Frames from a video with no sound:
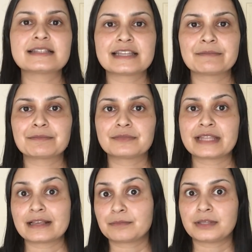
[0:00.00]
the same
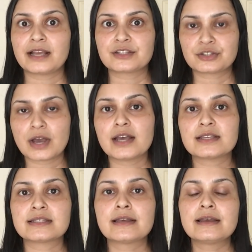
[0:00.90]
thing applies to
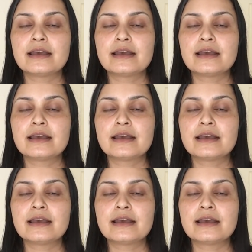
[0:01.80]
us